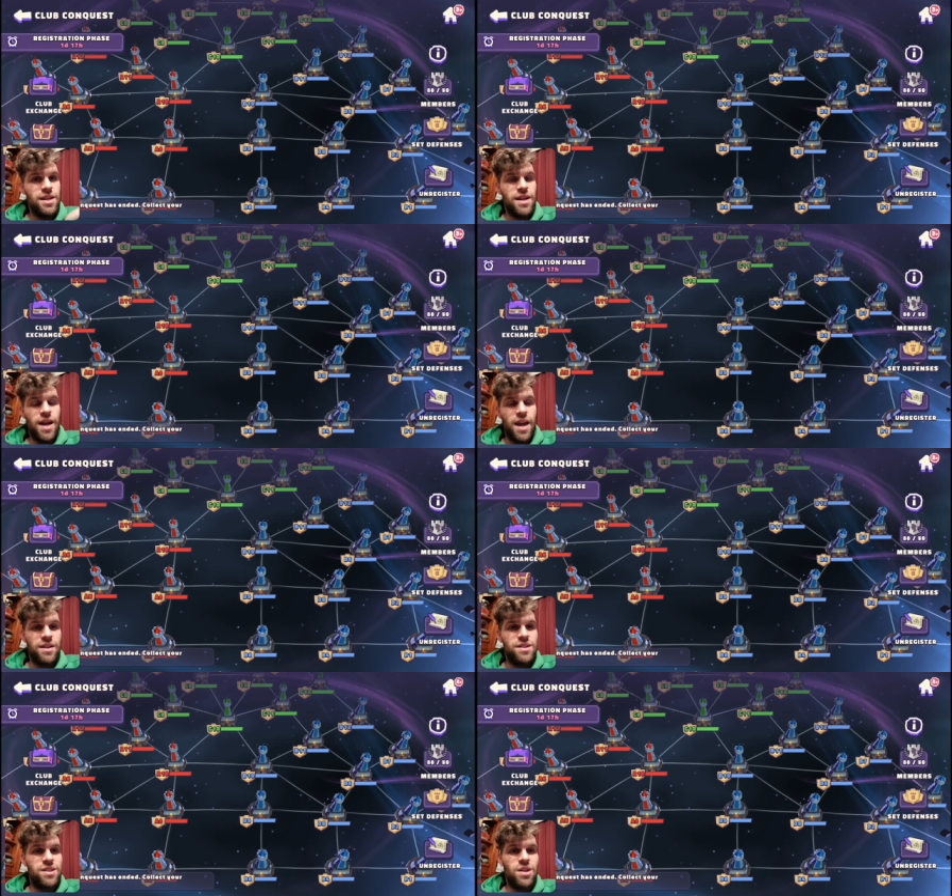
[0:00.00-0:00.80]

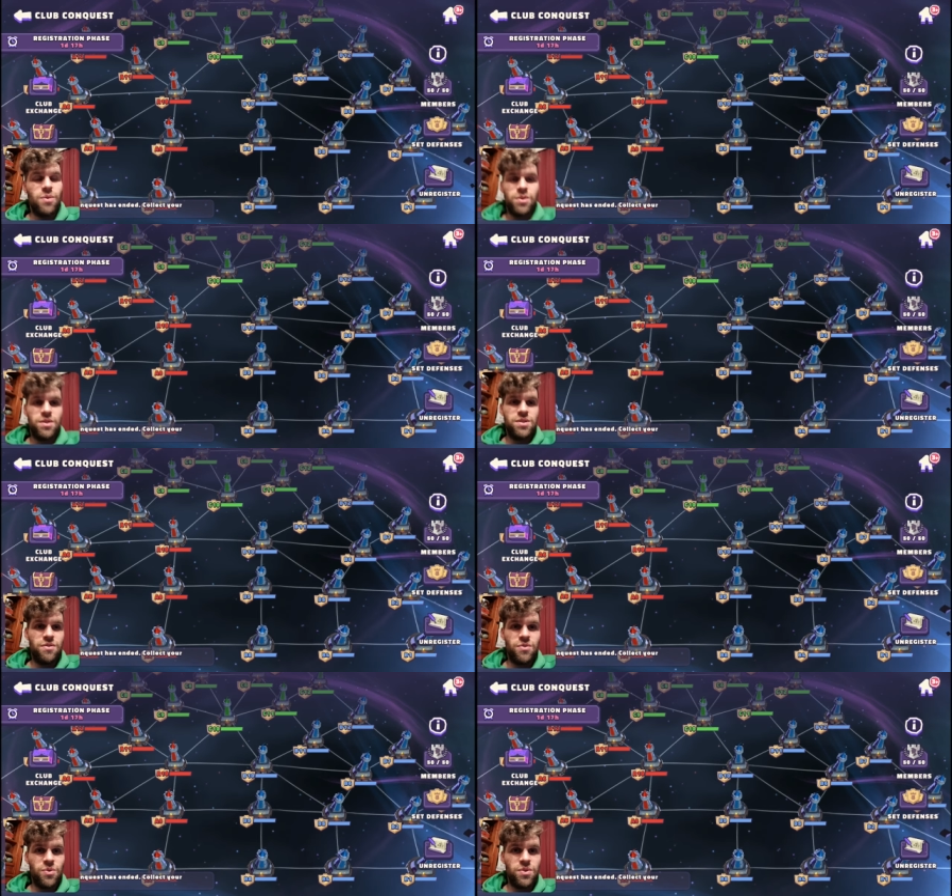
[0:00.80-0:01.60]
and so on and so
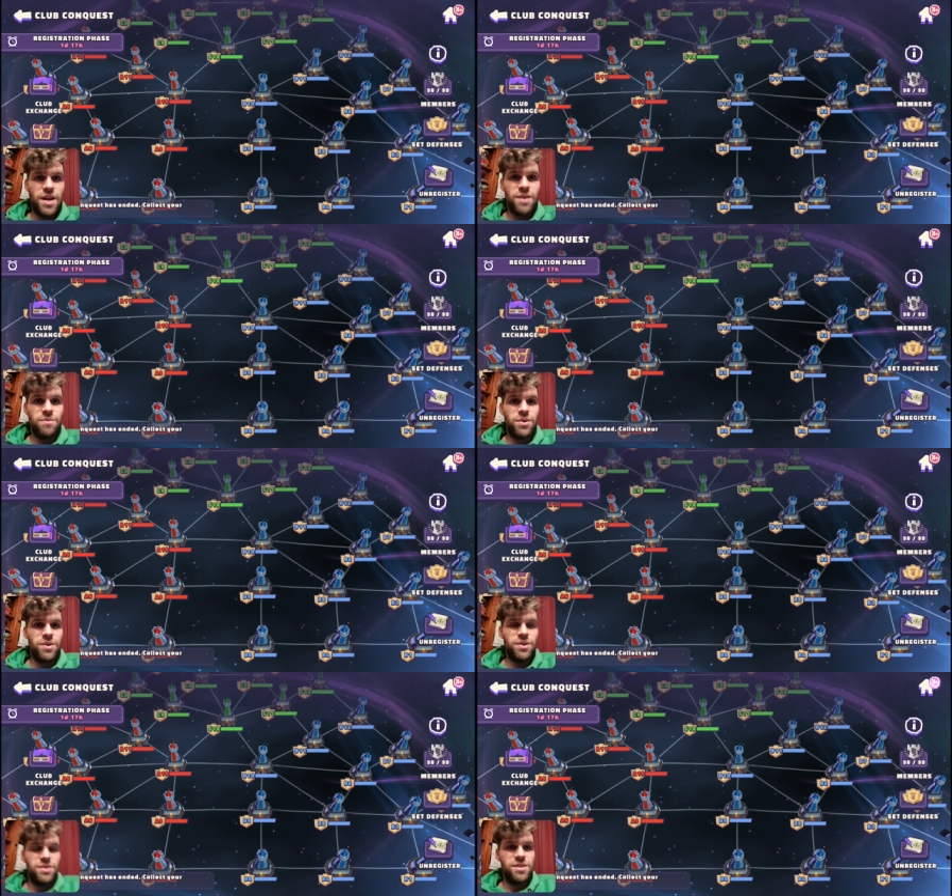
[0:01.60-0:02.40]
forth down
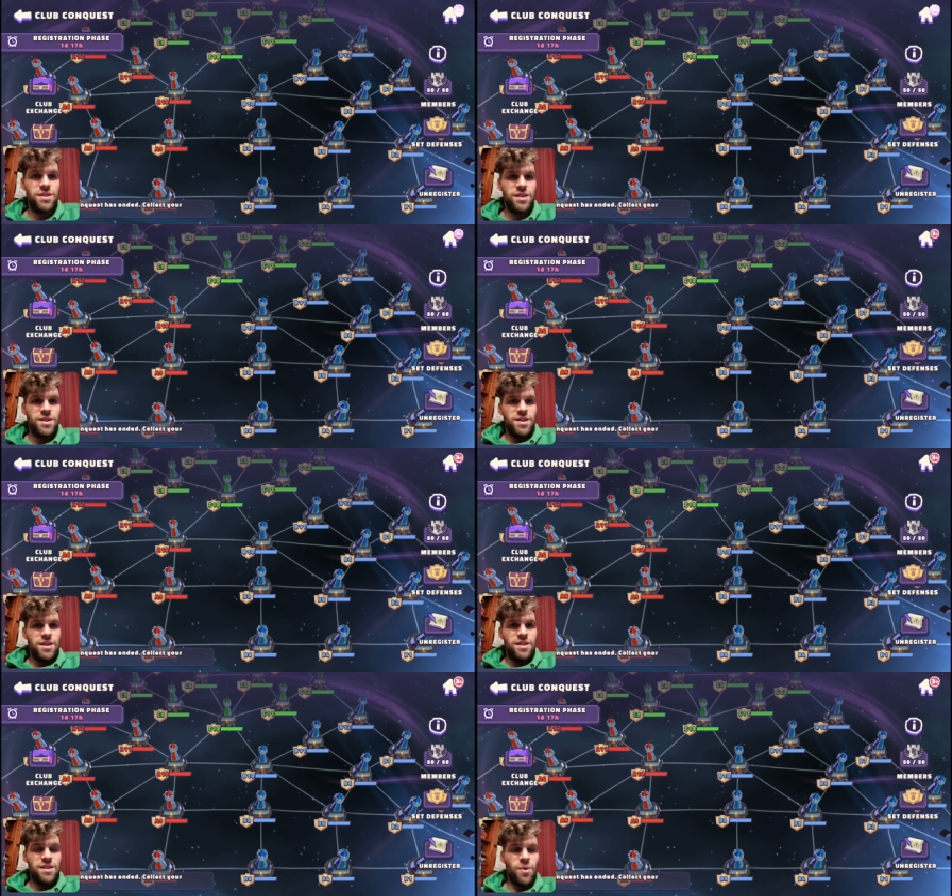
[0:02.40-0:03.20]
because
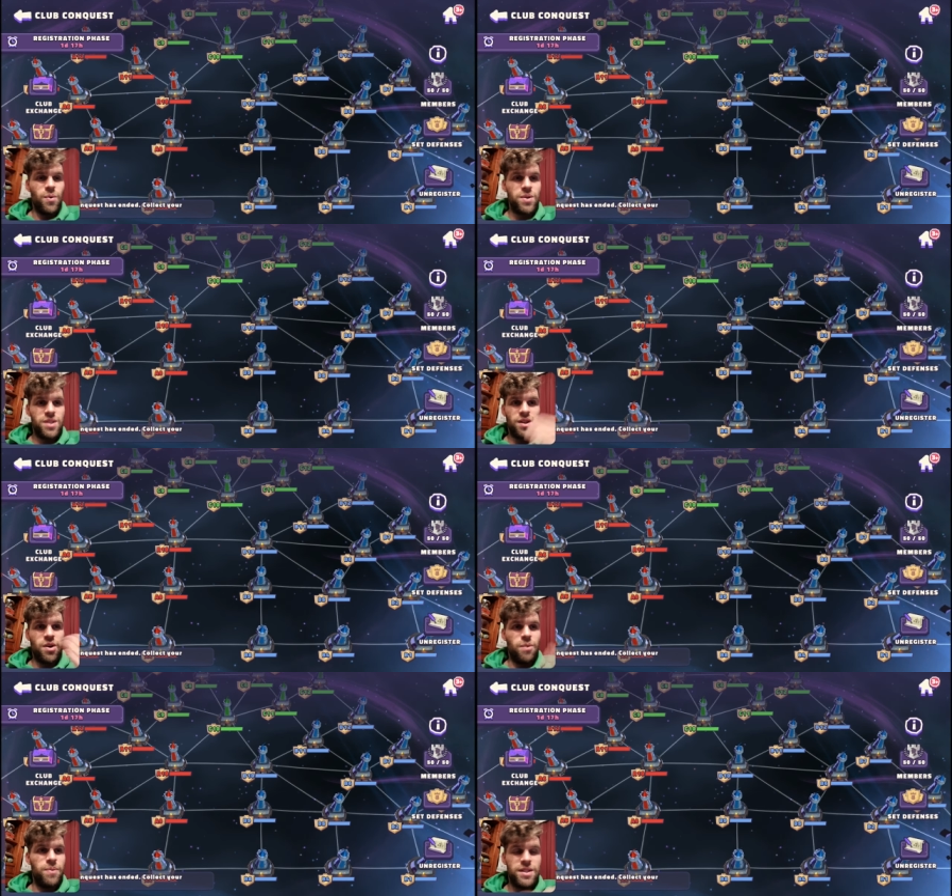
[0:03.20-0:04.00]
they're always going to go
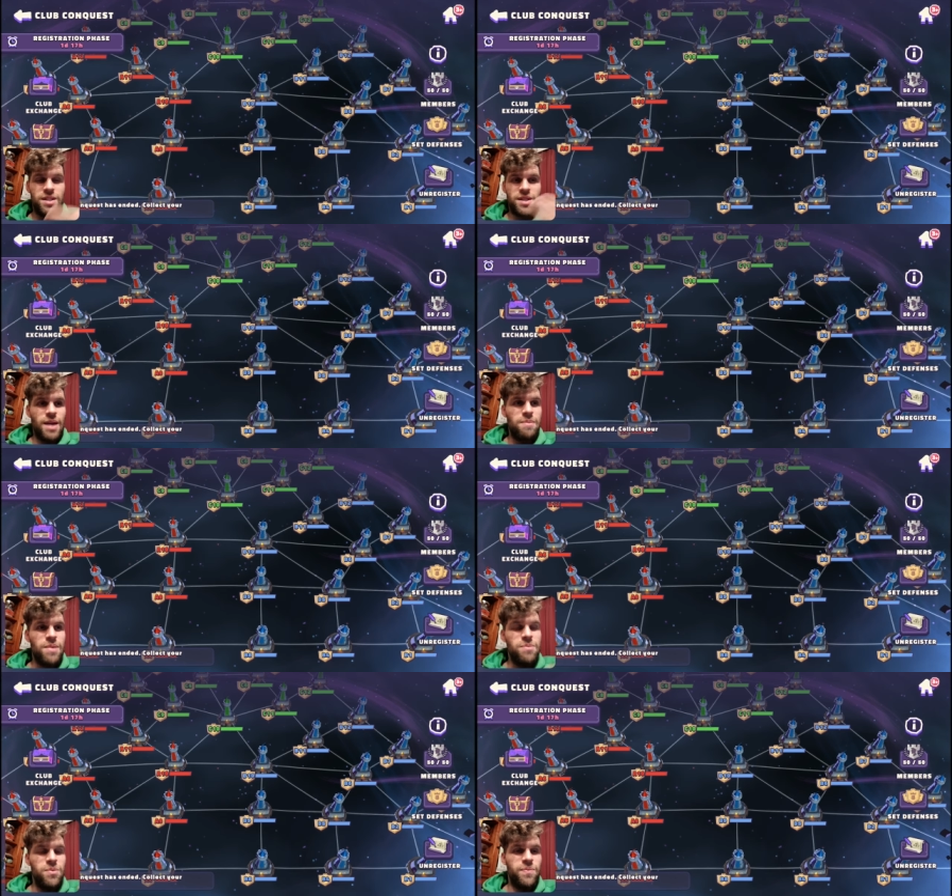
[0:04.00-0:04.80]
up against the same
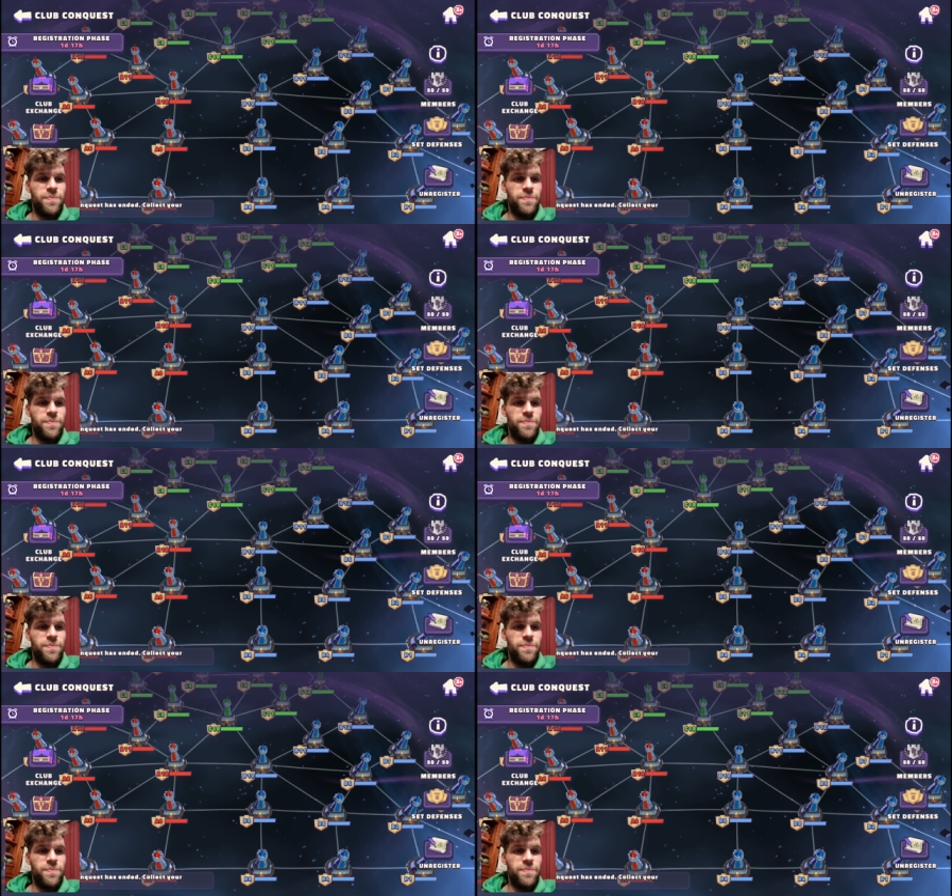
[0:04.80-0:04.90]
people,